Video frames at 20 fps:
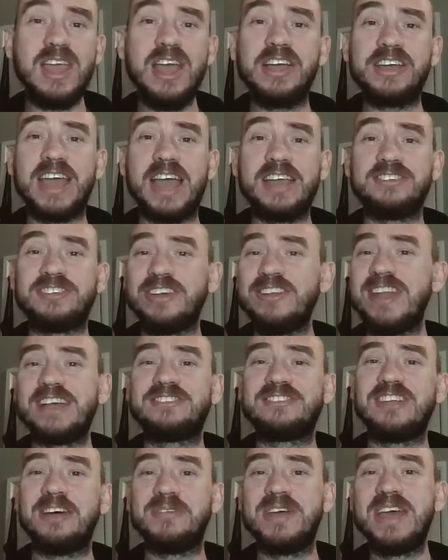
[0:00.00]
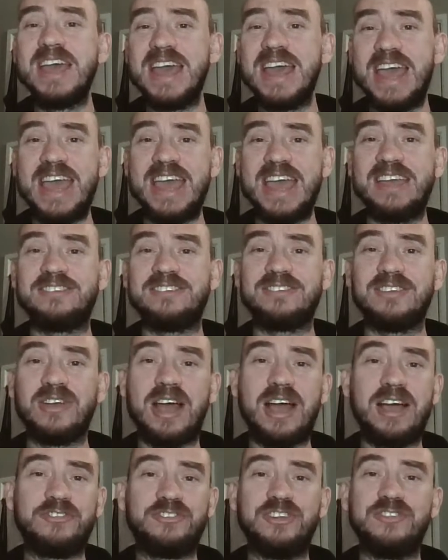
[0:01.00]
Okay, so next up is
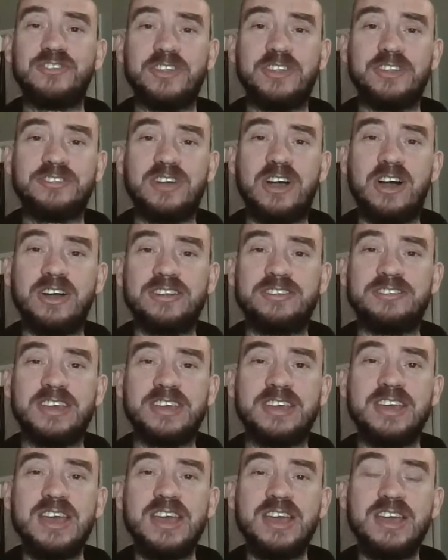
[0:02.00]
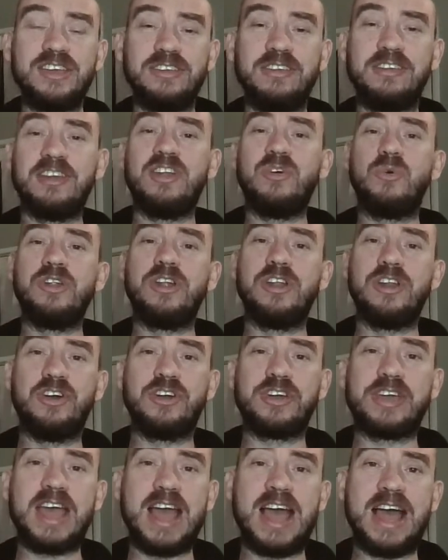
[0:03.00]
after you've done the targeting, you're going to want to
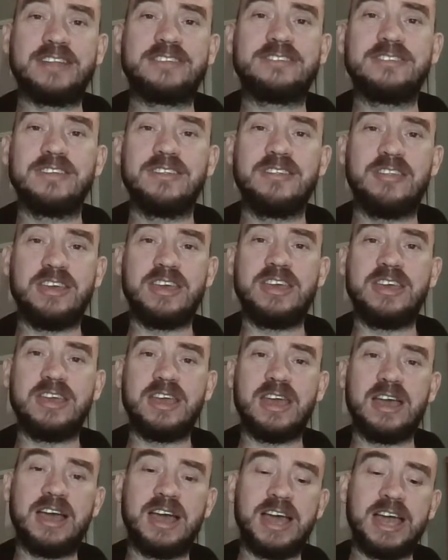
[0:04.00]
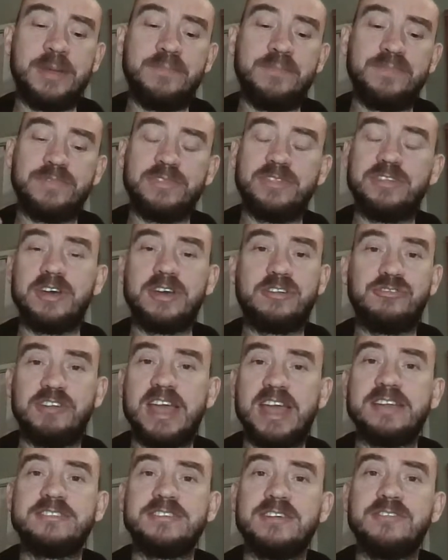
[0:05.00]
look at the
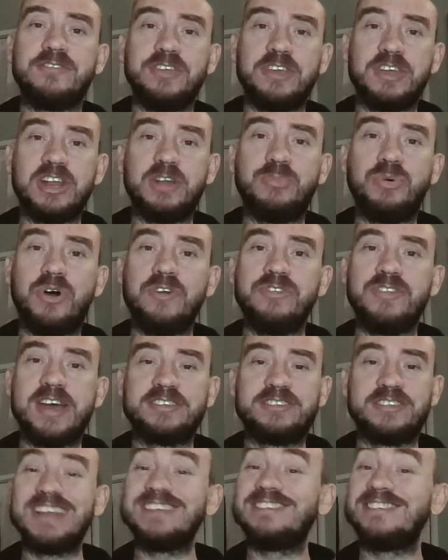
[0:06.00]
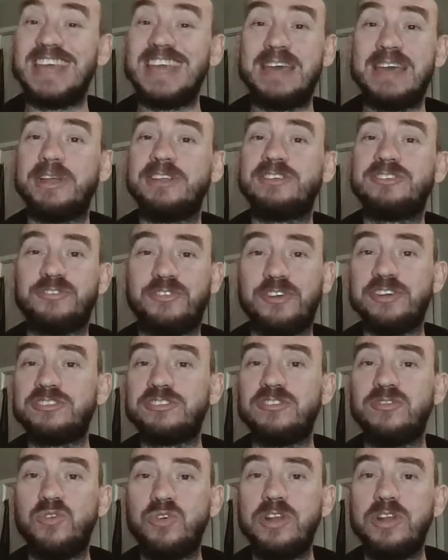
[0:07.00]
creative that you're going to put on there. So that's the image,
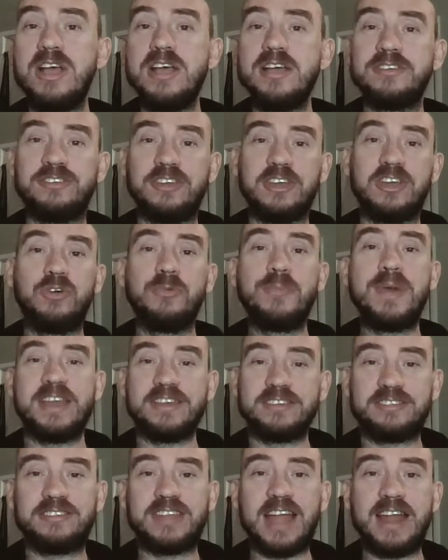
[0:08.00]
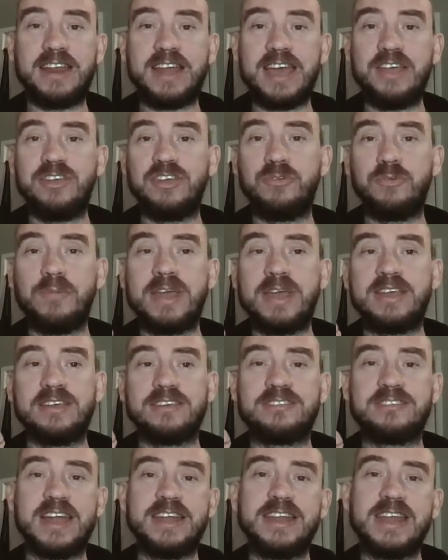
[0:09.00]
first of all. So you're going to make it stand out. You want to make
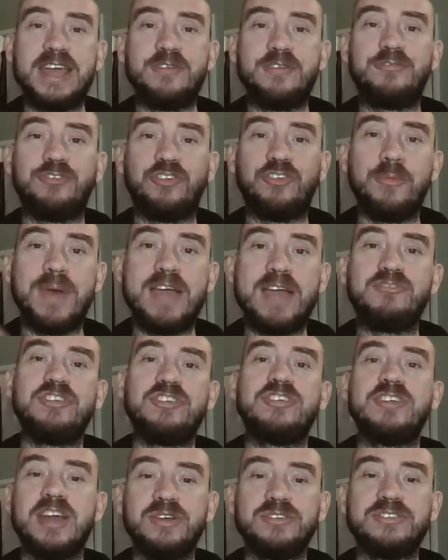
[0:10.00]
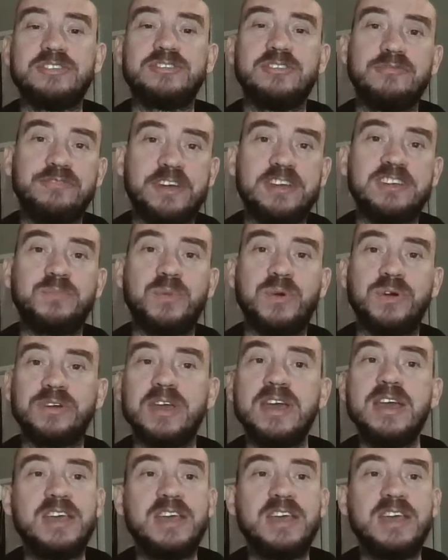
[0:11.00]
it stand out from everything else that's on Facebook.